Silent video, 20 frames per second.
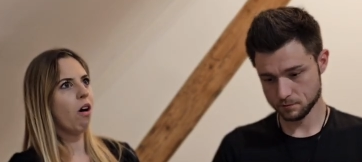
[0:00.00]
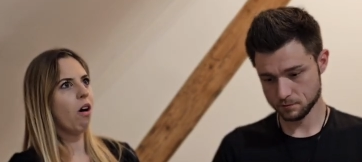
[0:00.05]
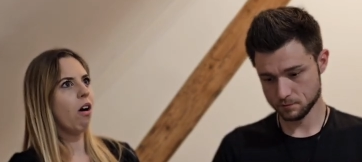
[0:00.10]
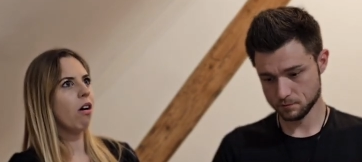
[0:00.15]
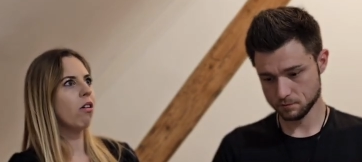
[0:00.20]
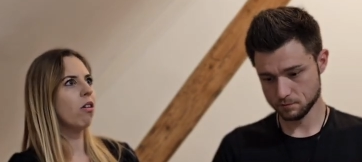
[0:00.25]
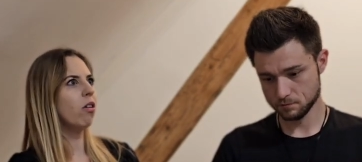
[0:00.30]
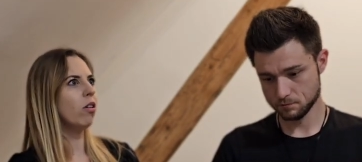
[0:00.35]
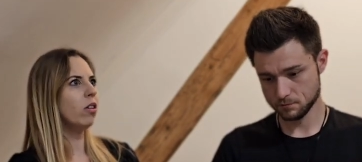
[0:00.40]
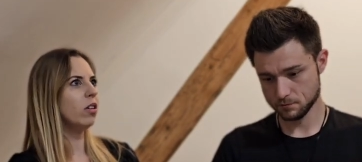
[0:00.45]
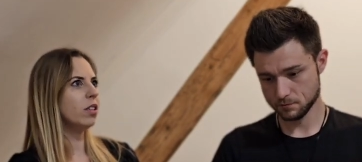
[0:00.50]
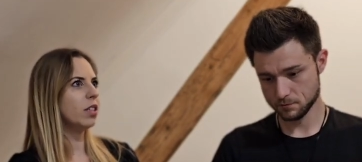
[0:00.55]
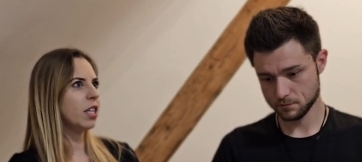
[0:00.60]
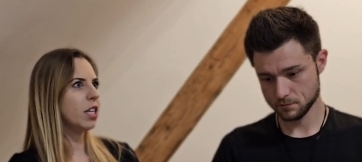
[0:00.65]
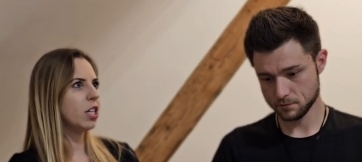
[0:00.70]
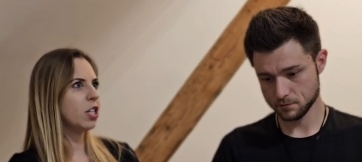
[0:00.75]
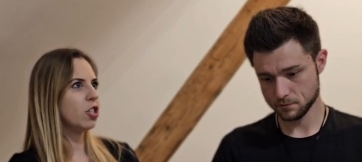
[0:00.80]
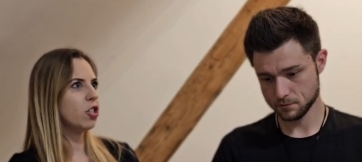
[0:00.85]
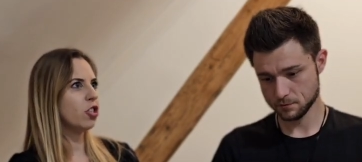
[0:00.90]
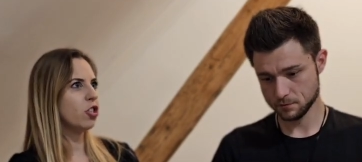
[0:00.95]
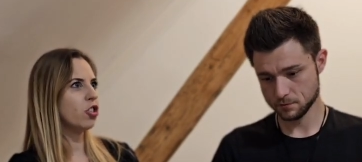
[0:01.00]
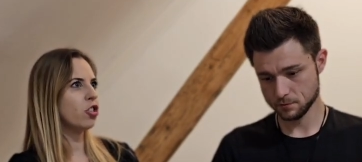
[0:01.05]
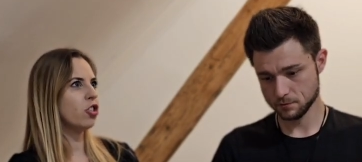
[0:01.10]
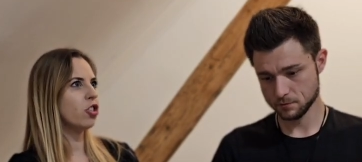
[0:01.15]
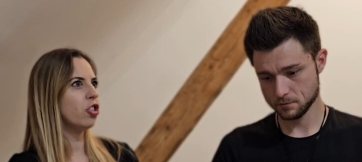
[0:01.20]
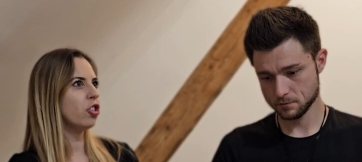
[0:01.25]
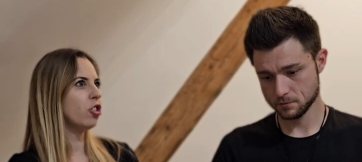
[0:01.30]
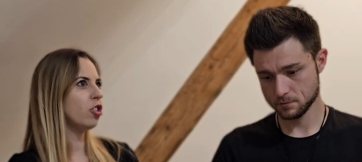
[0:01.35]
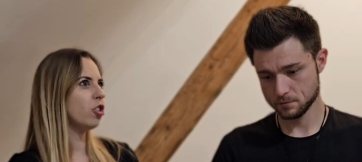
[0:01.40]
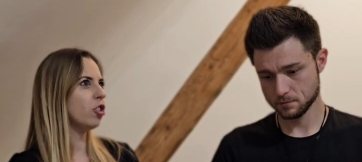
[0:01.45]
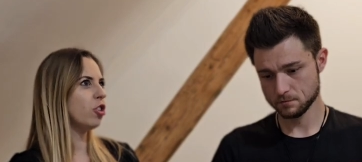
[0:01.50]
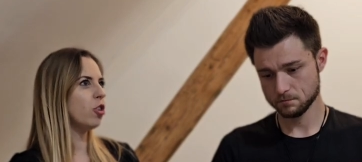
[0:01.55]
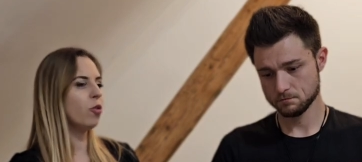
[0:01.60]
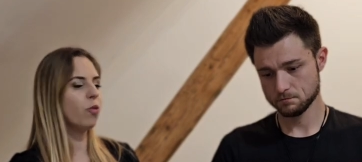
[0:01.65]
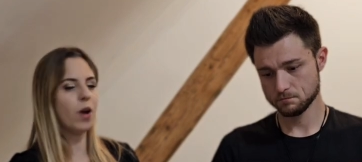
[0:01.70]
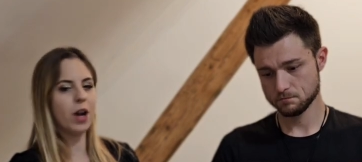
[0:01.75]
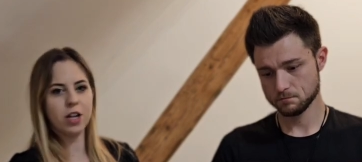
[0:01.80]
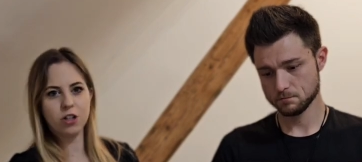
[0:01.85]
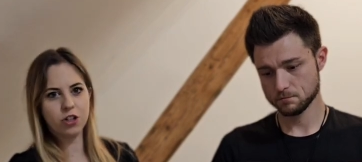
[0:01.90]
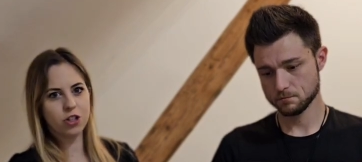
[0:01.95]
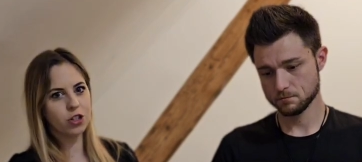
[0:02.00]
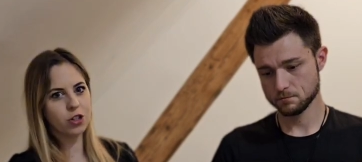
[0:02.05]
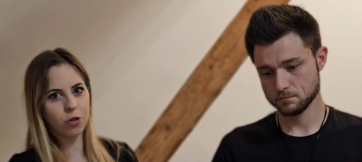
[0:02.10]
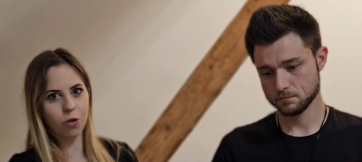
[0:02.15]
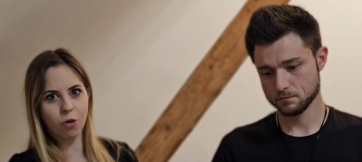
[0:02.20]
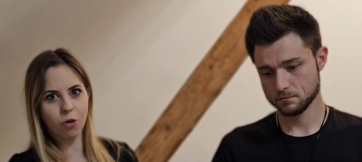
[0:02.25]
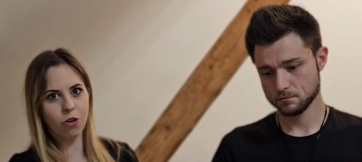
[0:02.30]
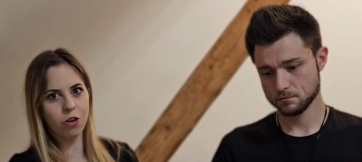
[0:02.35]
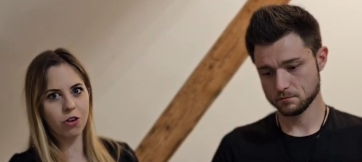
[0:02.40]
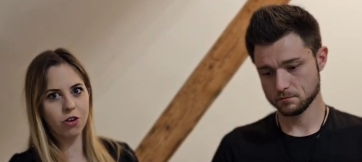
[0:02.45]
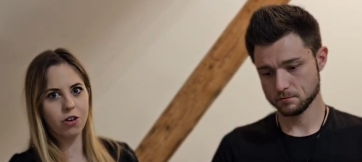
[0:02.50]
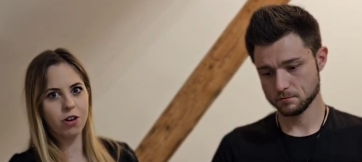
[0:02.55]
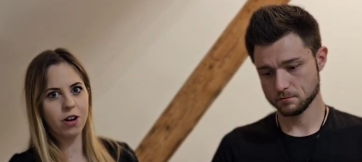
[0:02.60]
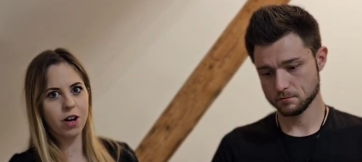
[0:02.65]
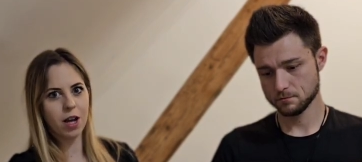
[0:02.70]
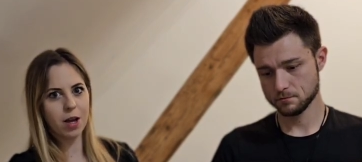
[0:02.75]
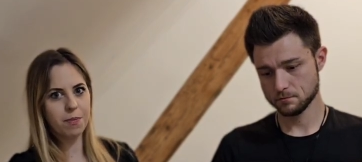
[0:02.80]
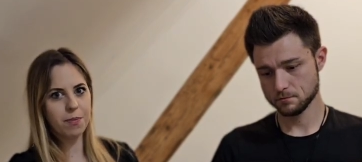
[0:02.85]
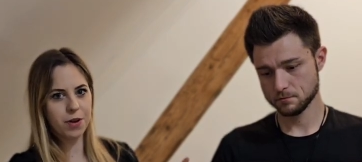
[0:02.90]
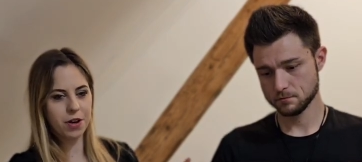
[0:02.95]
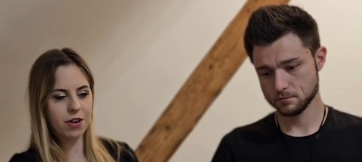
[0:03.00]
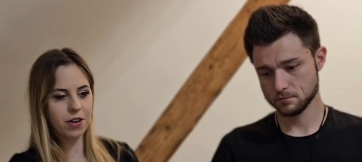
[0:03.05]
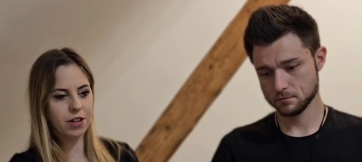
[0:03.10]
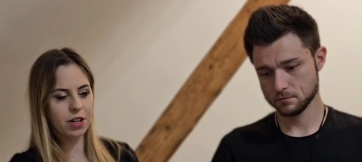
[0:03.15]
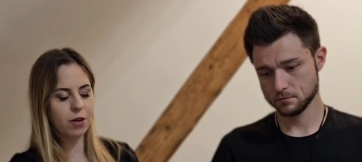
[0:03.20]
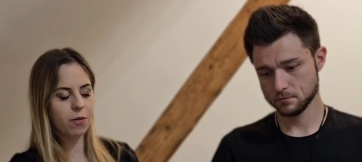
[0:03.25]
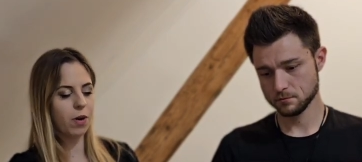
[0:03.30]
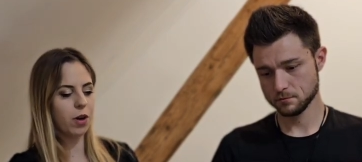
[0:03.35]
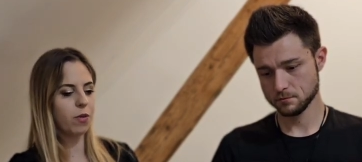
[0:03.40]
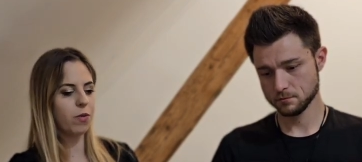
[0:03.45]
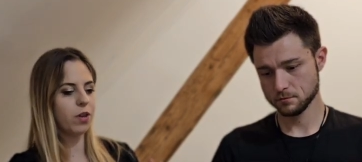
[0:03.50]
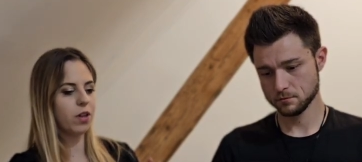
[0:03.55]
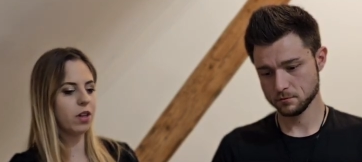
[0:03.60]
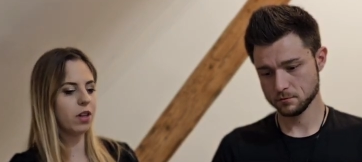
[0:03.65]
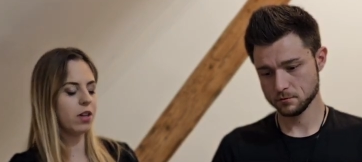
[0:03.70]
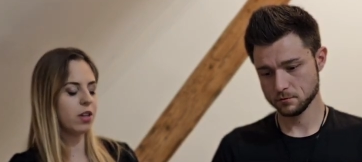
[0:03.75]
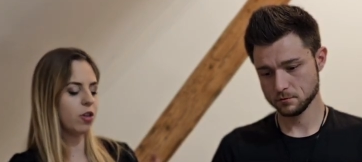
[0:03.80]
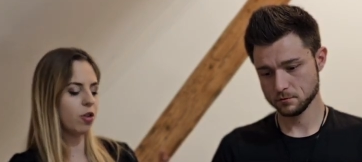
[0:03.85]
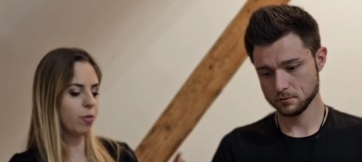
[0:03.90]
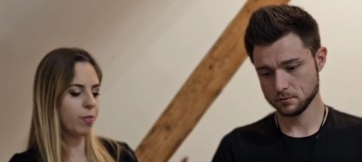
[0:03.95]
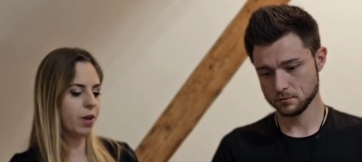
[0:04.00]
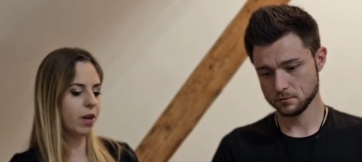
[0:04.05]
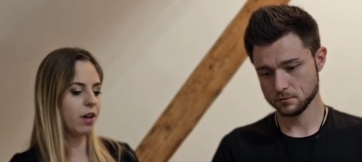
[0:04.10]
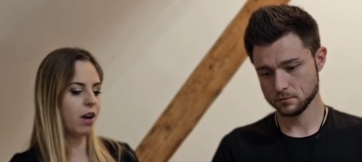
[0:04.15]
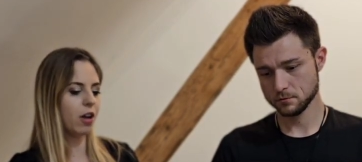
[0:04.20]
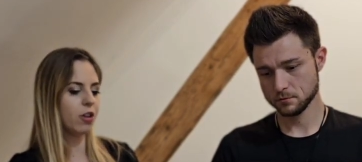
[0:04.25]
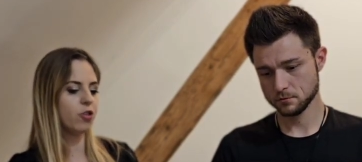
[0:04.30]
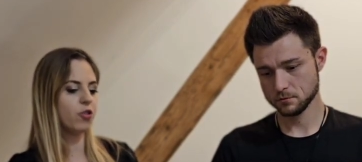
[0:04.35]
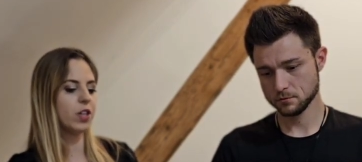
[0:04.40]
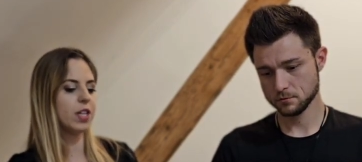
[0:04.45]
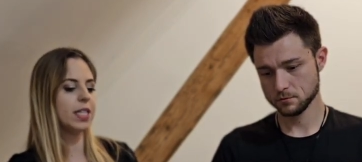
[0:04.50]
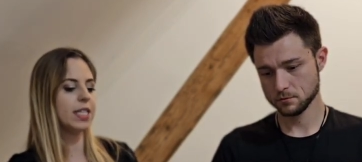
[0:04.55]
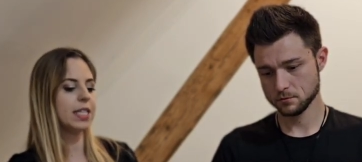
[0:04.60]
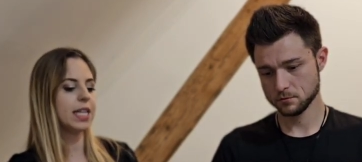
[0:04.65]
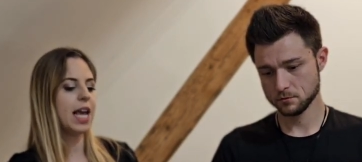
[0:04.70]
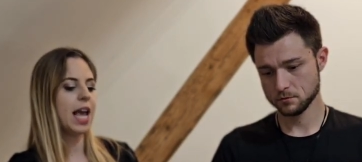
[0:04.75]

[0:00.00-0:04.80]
Speaker 1: occultish new age store appeared in one of the european countries